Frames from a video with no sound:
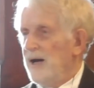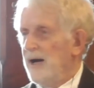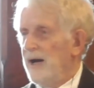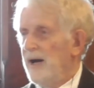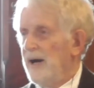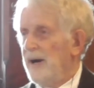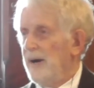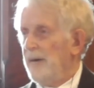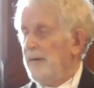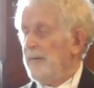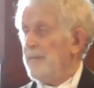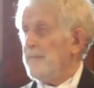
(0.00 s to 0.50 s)

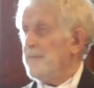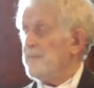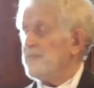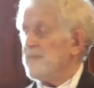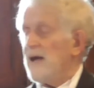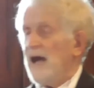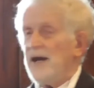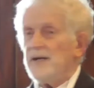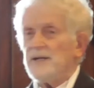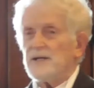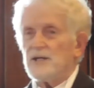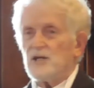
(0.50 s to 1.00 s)

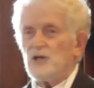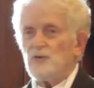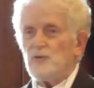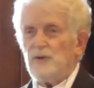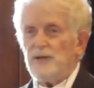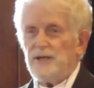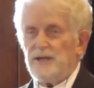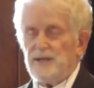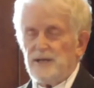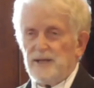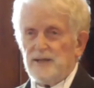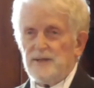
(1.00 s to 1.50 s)
Anna
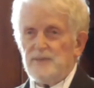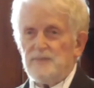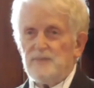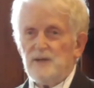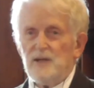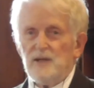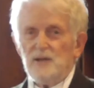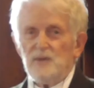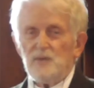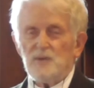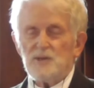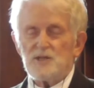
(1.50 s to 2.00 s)
Karenina,
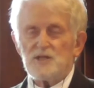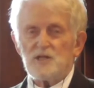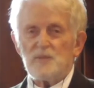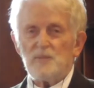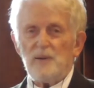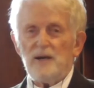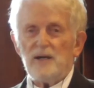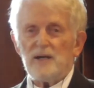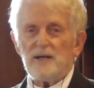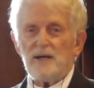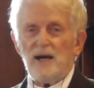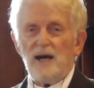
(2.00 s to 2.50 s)
which is
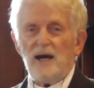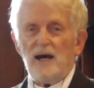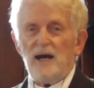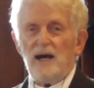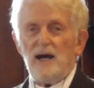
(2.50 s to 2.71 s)
about